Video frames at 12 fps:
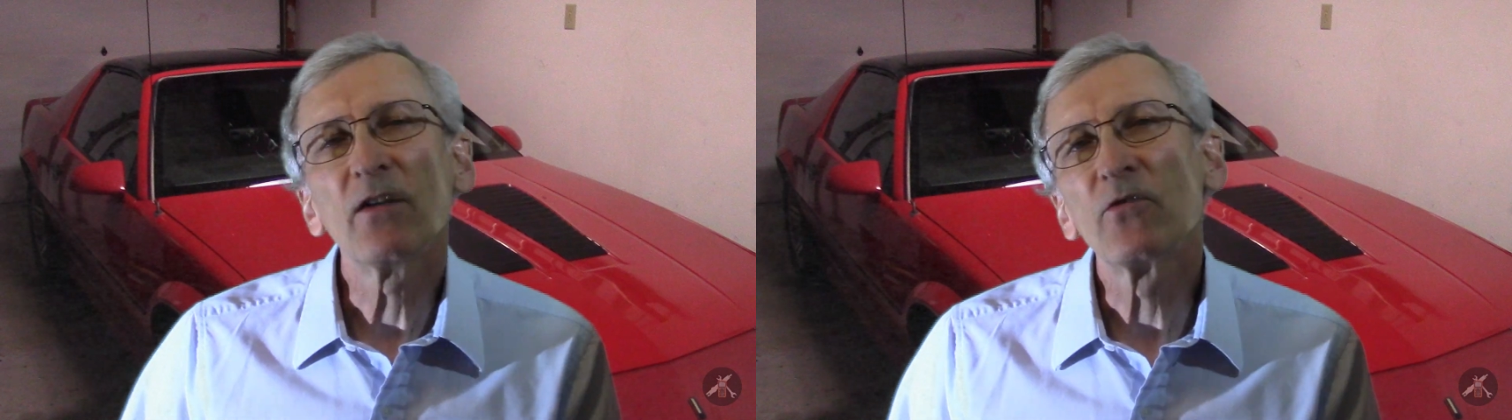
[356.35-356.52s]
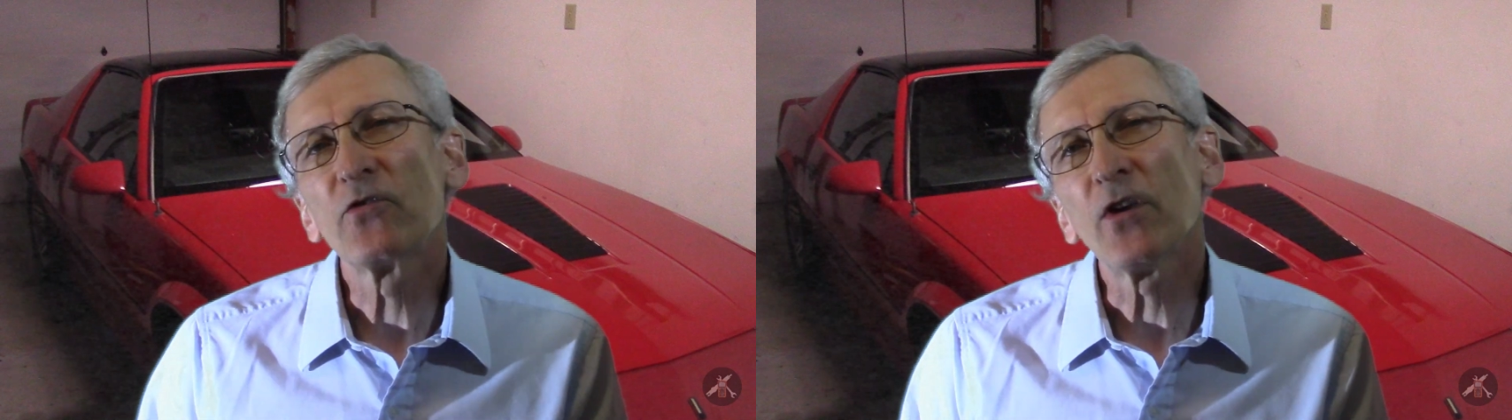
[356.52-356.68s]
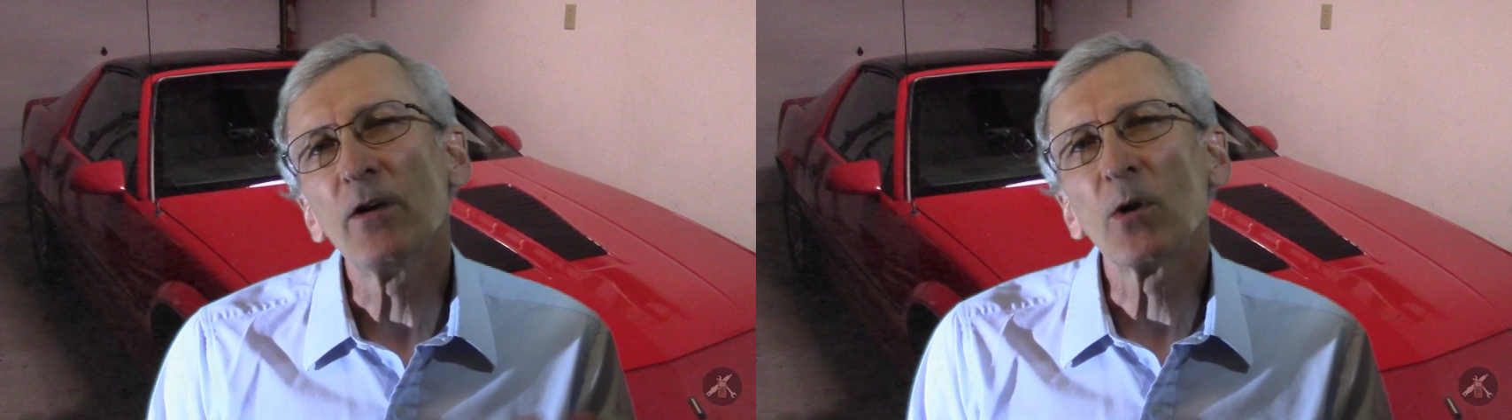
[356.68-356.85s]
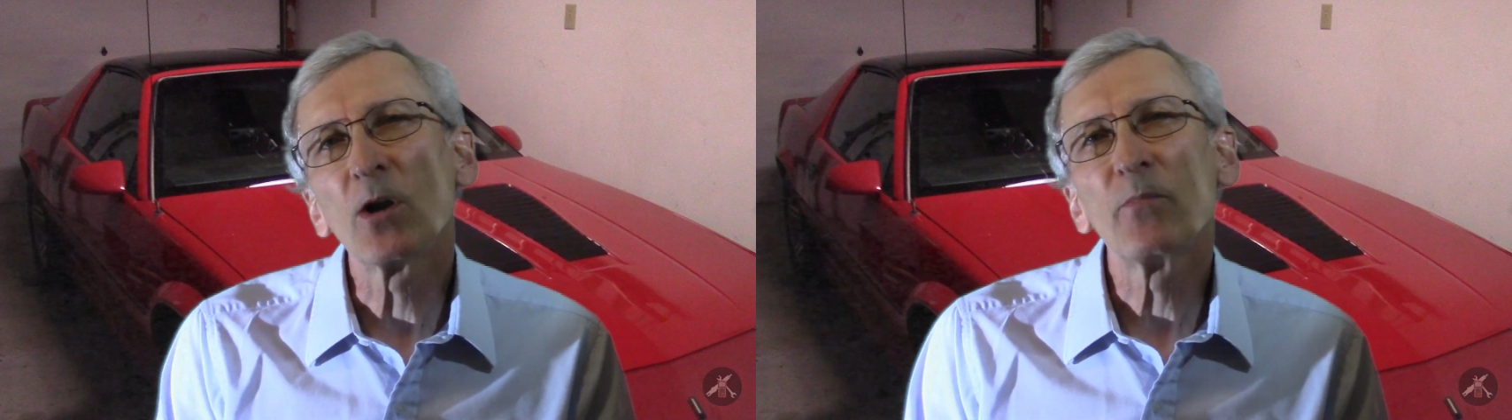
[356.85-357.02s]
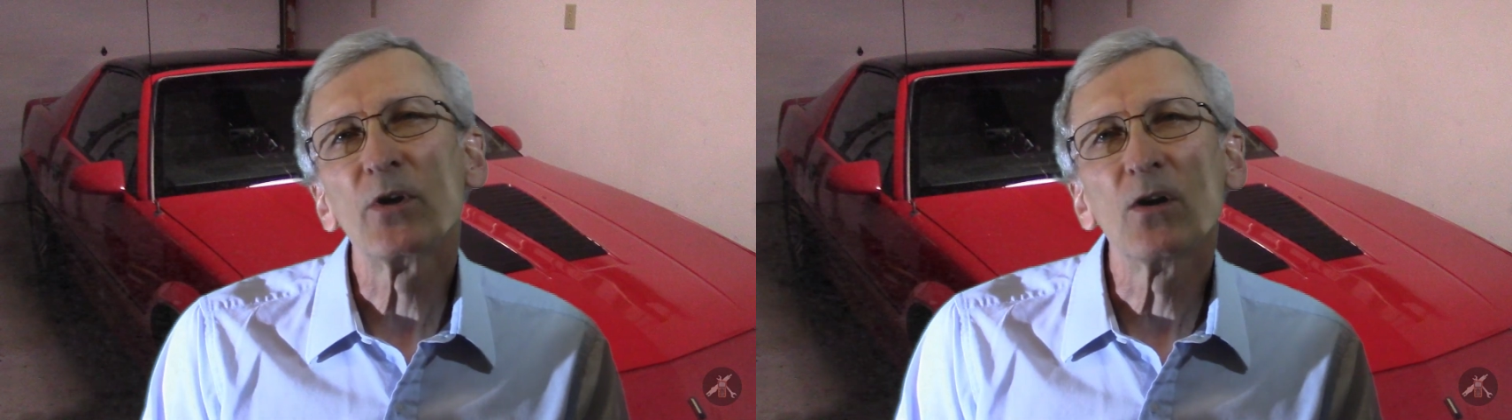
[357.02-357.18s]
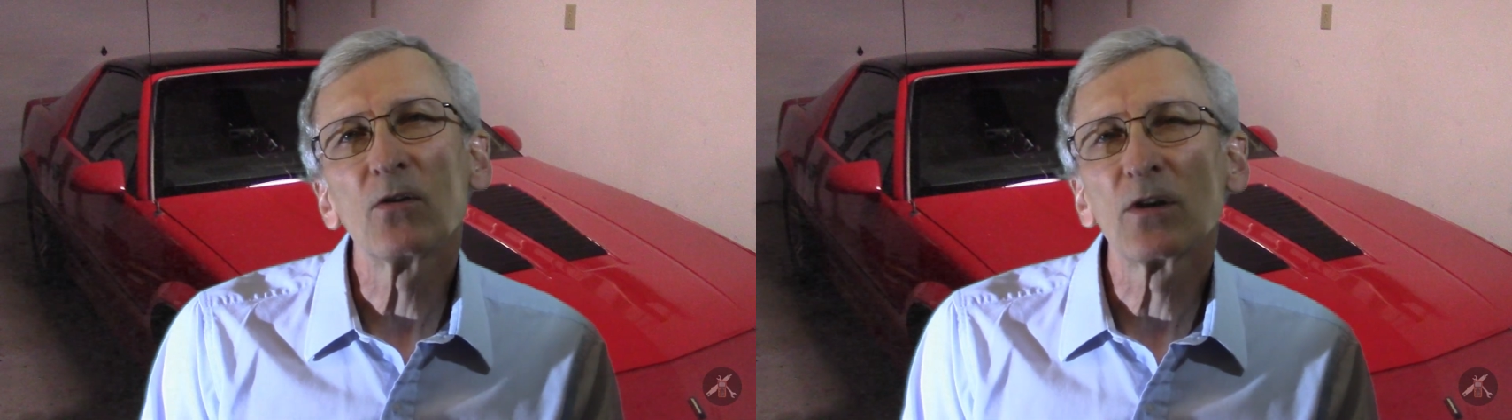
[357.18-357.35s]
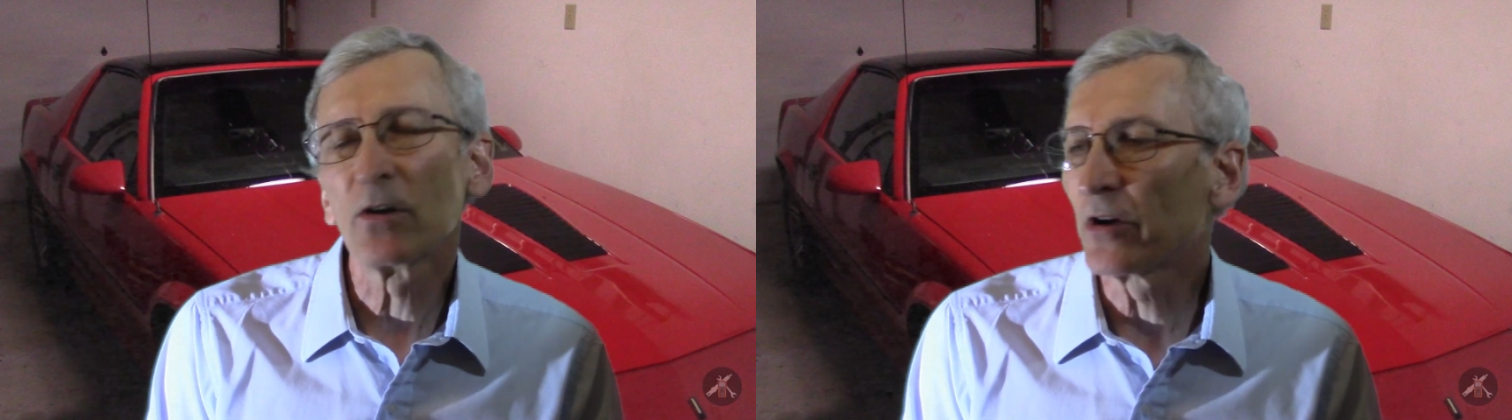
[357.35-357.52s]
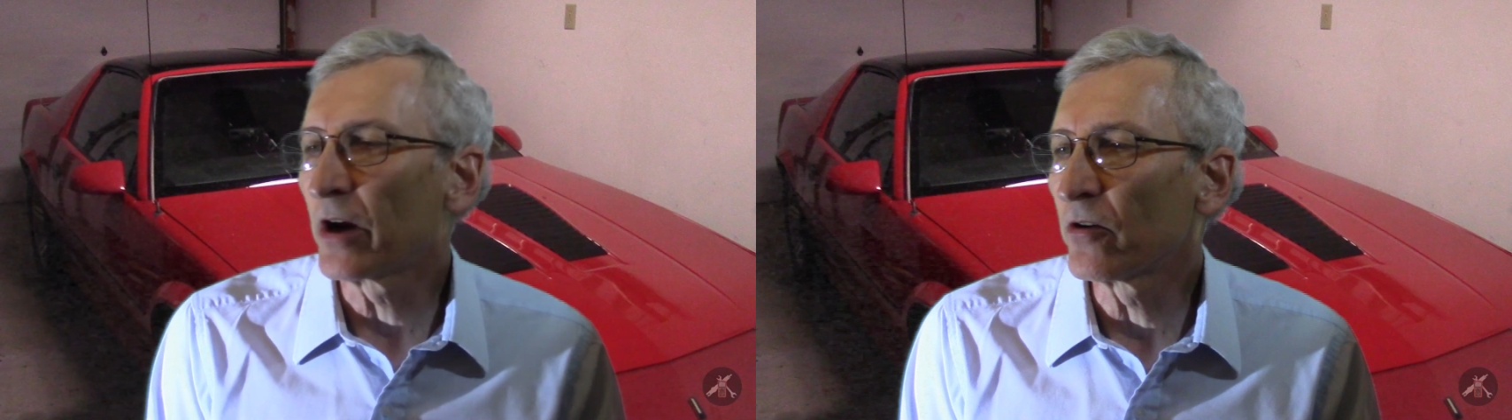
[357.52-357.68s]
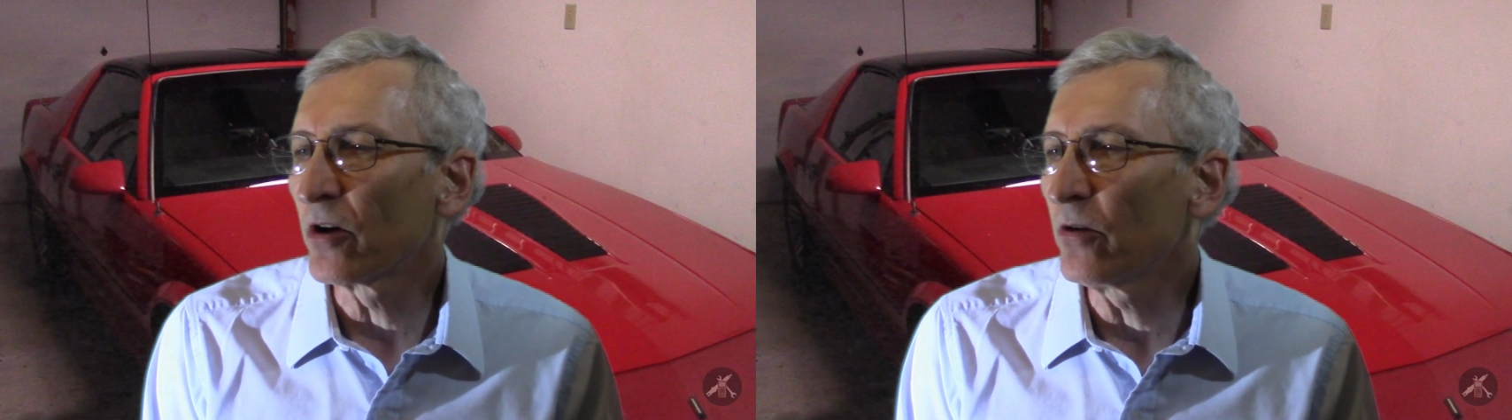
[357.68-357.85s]
have the same RPO code
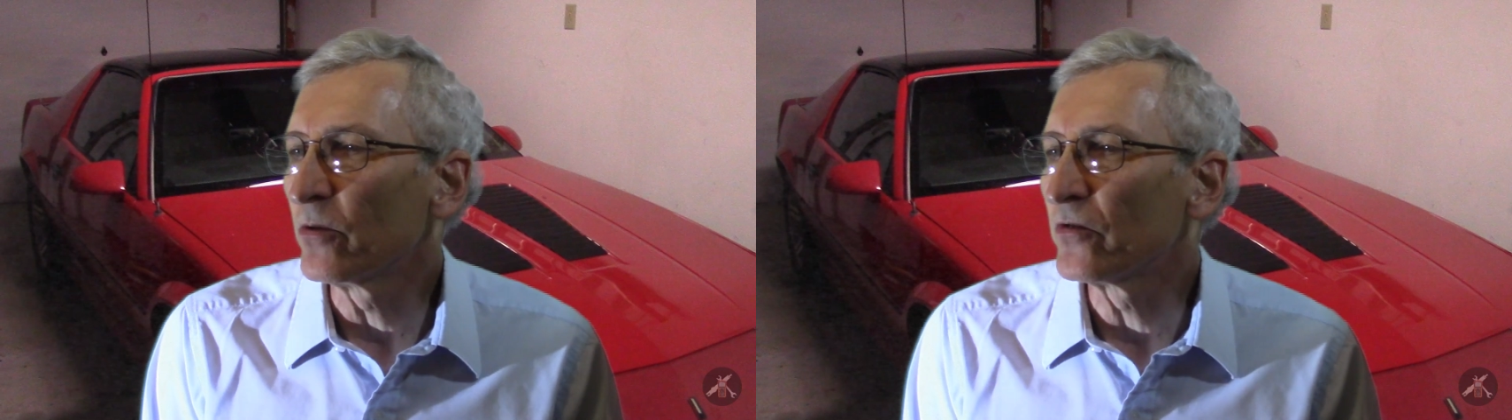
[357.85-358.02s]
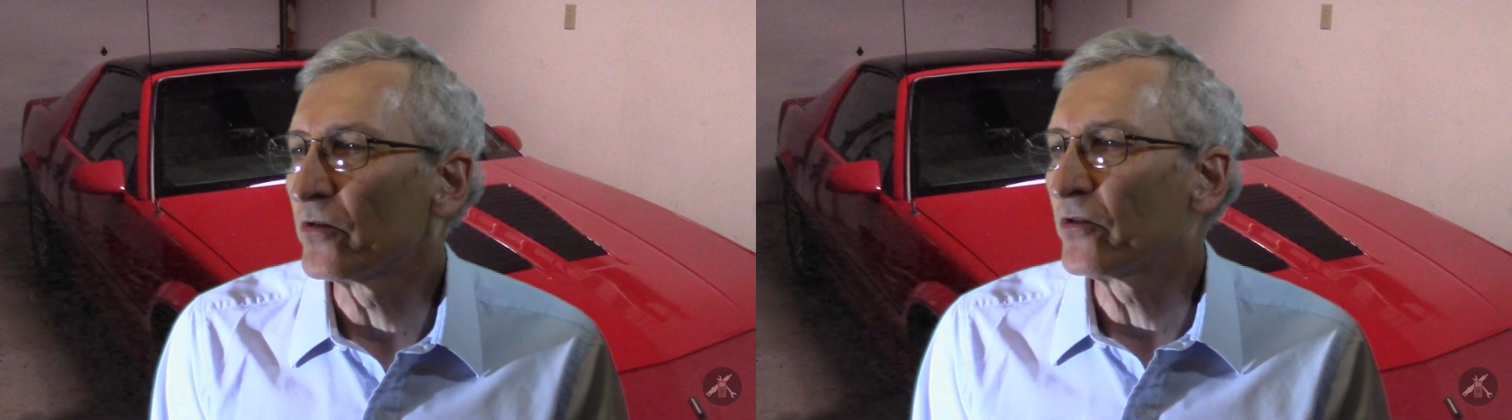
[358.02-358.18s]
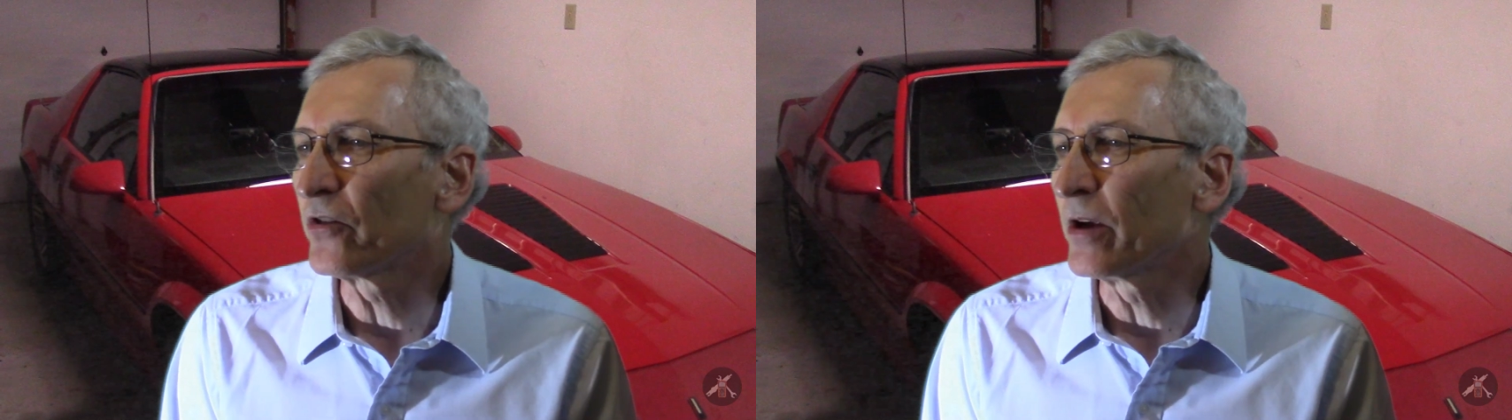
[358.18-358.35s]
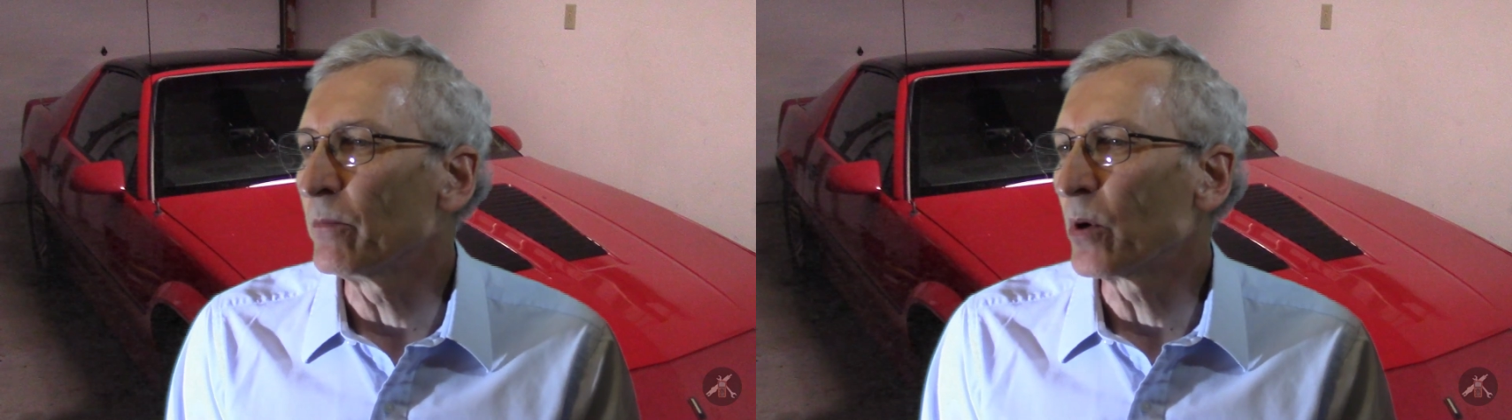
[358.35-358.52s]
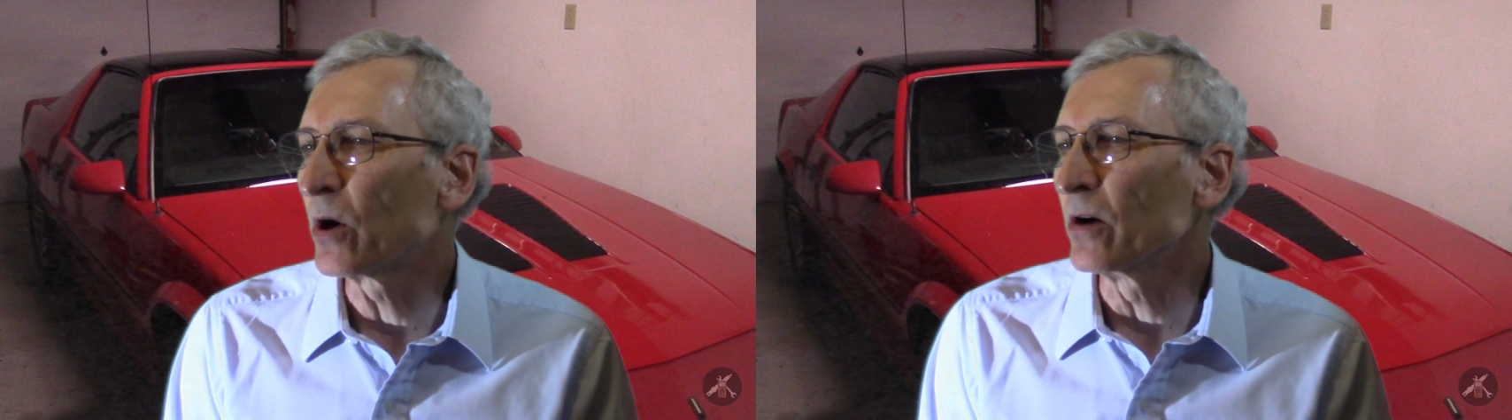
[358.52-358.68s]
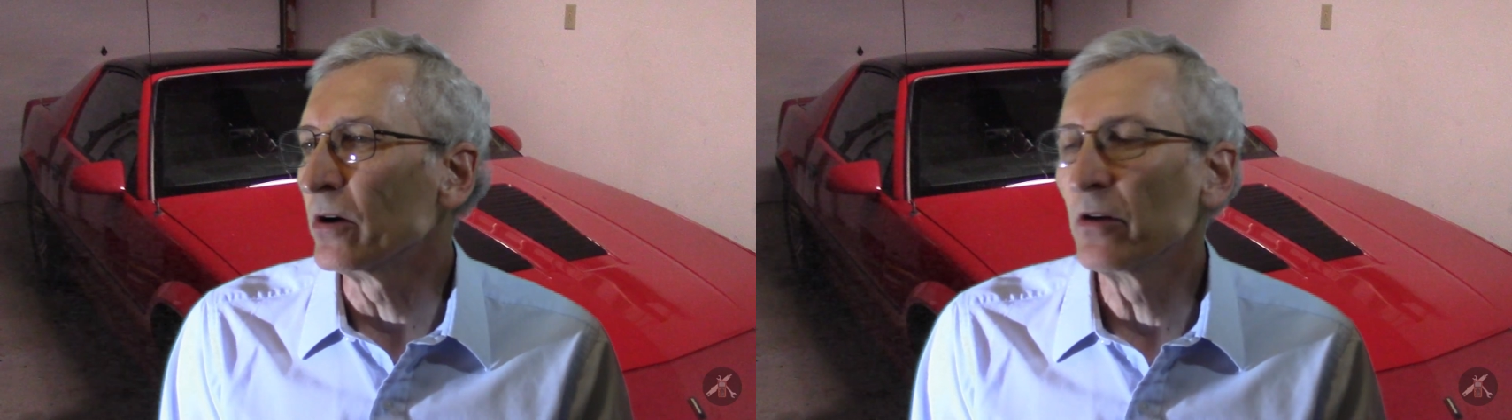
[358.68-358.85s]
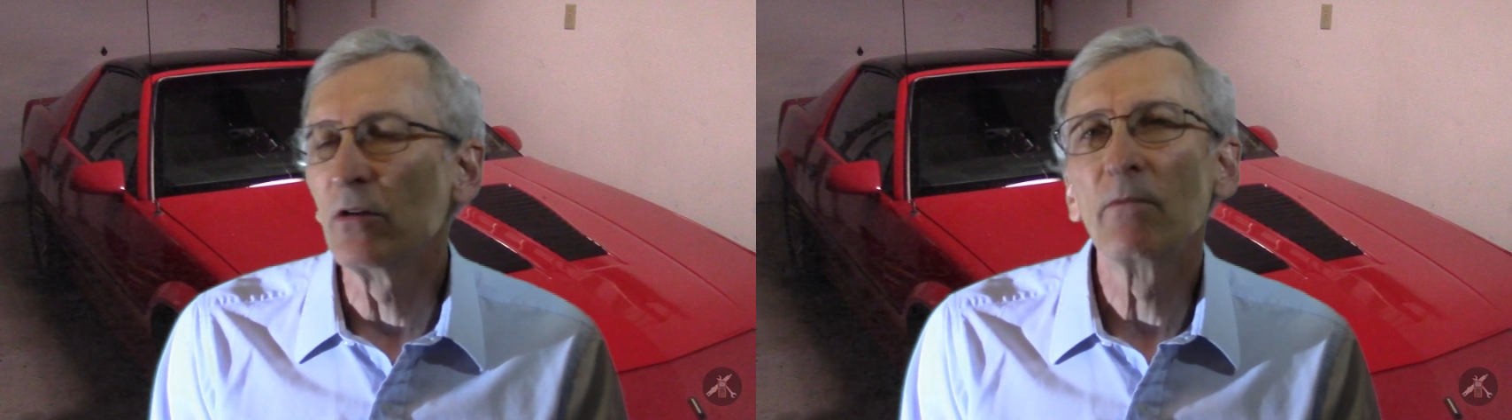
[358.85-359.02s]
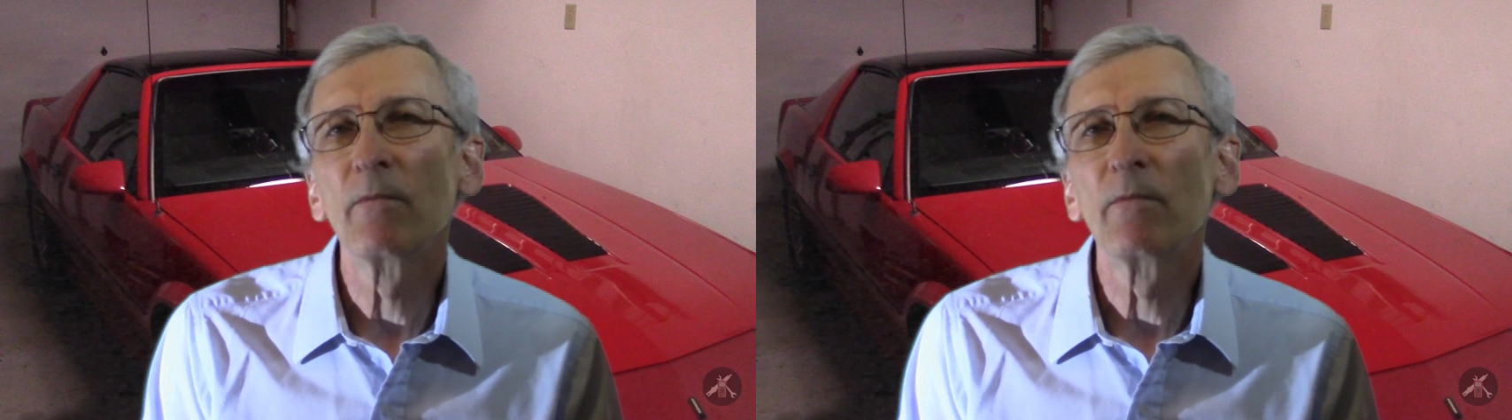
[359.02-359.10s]
aren't always the same part.